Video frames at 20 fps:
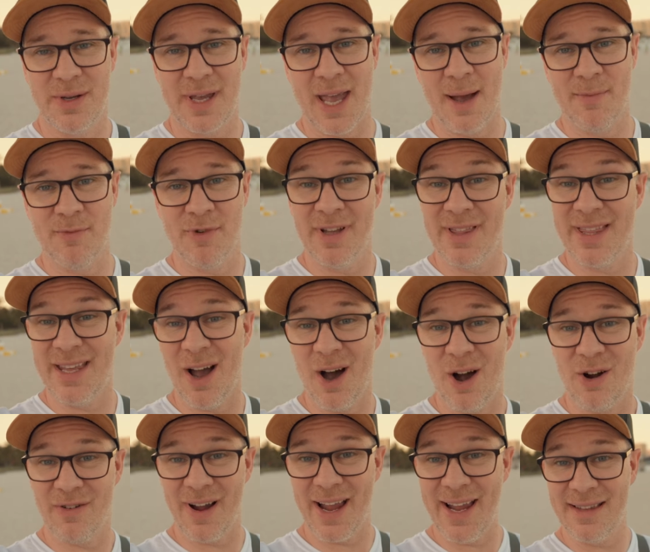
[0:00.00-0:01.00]
camera, the
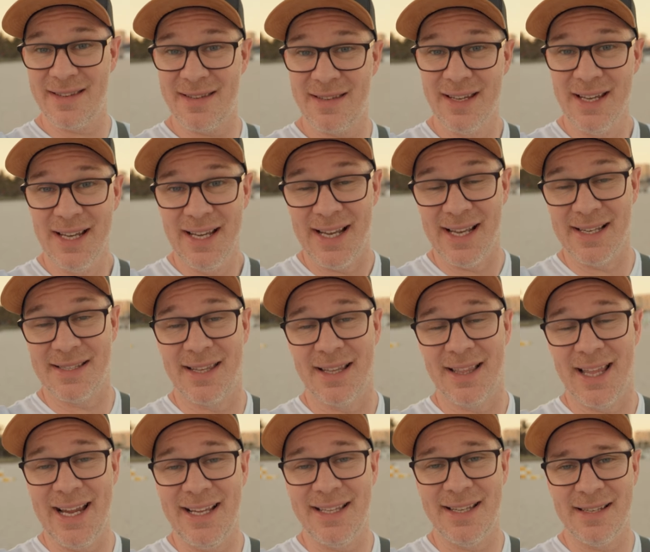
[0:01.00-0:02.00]
R8. It's the
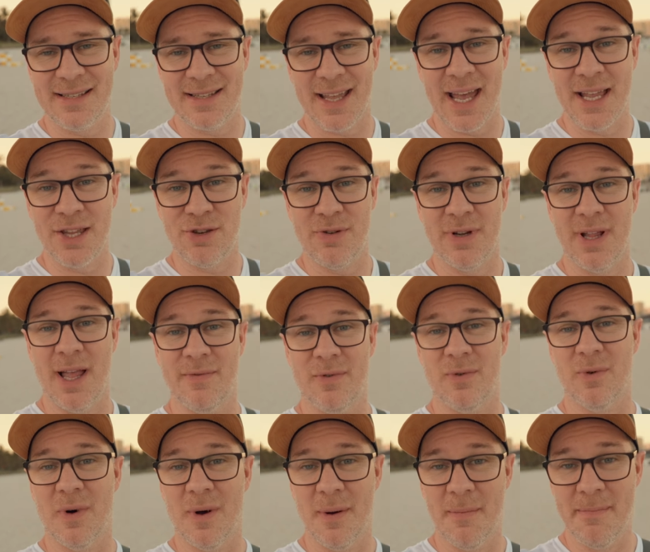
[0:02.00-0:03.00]
latest
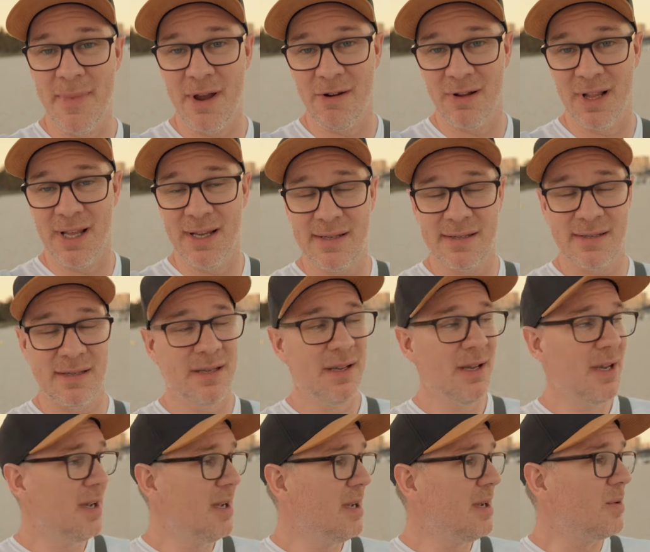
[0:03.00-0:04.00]
entry-level mirrorless,
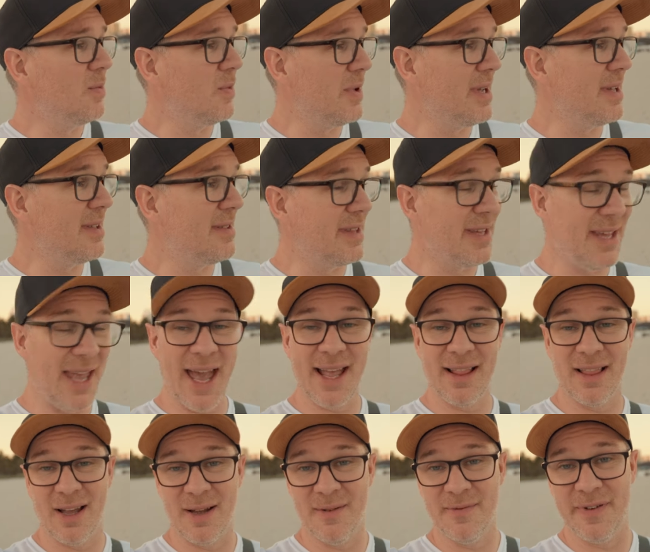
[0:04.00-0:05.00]
with the
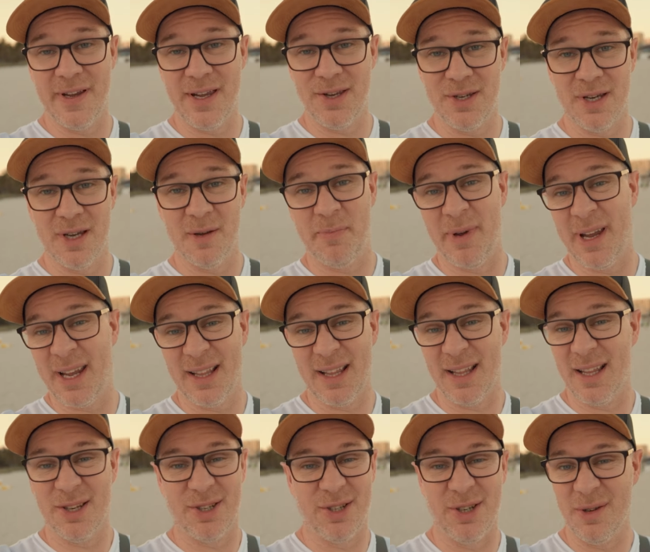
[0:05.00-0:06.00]
headline feature being that
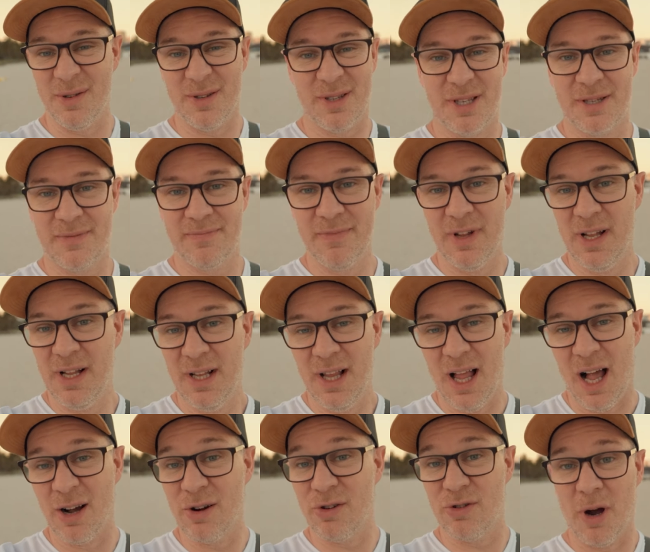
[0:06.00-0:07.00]
it shoots
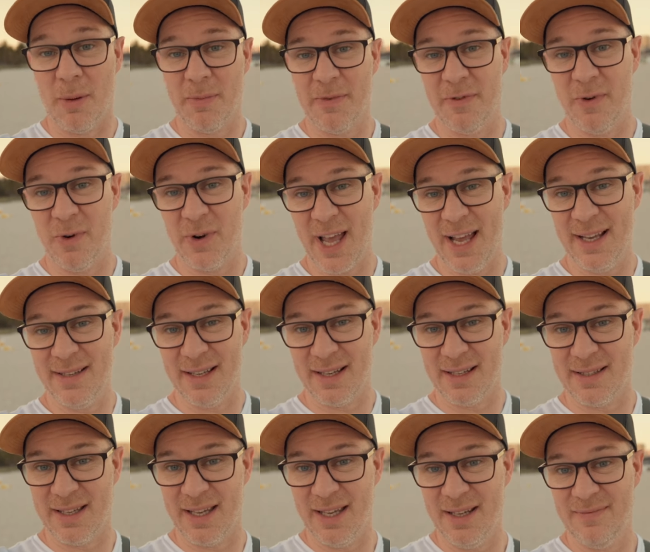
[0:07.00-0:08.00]
uncropped 4K
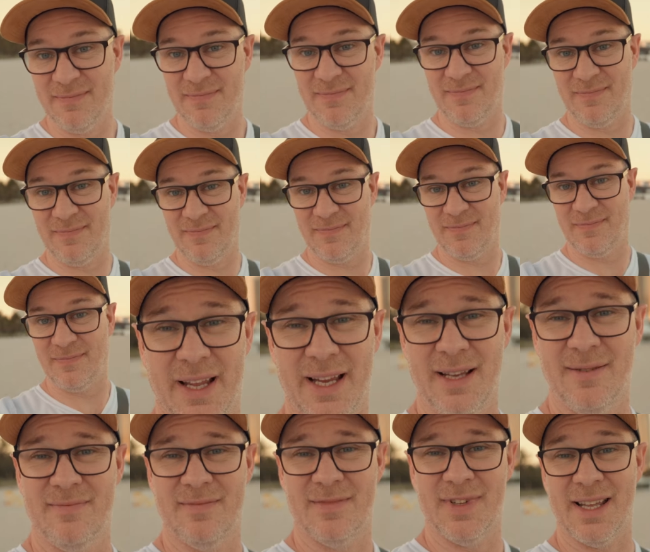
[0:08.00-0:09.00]
60. That's lovely.
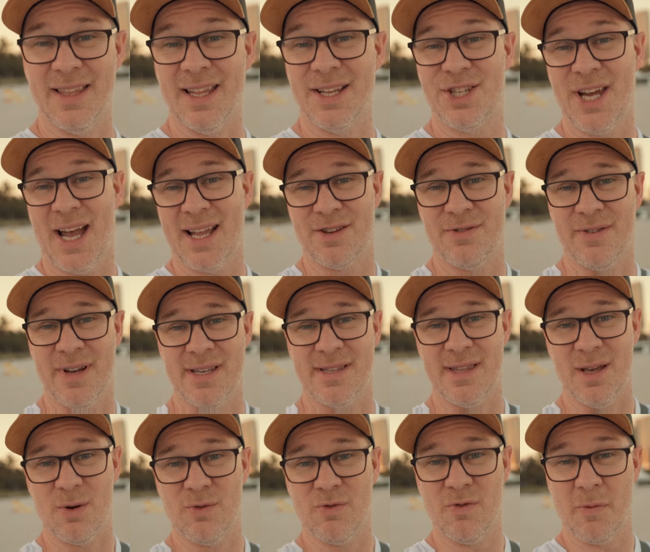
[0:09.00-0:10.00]
And the chatter is
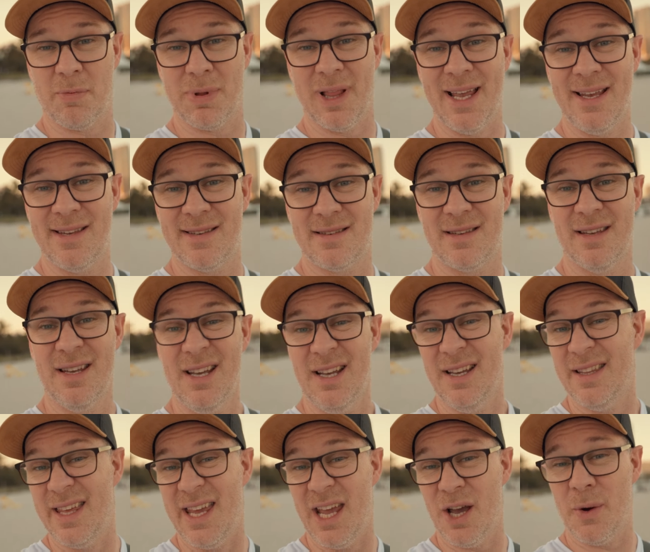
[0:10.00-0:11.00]
that it will replace
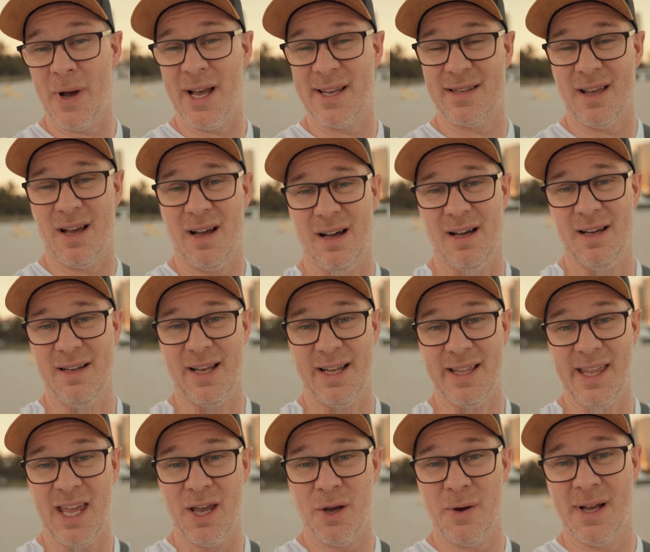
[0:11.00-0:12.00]
the EOS R
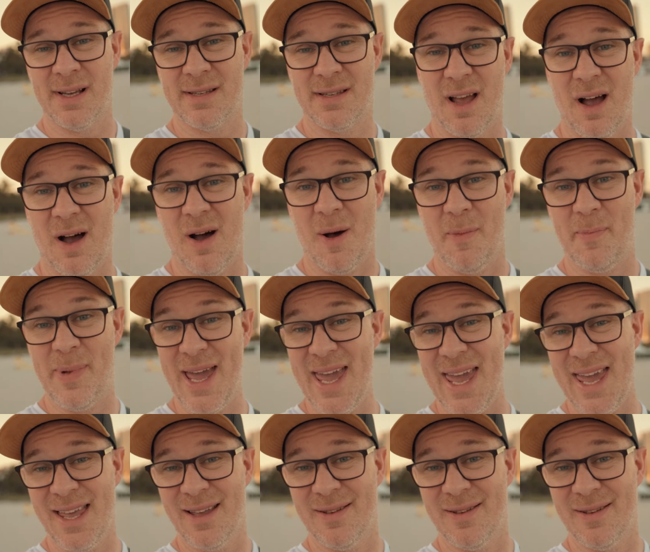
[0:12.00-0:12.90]
and EOS RP,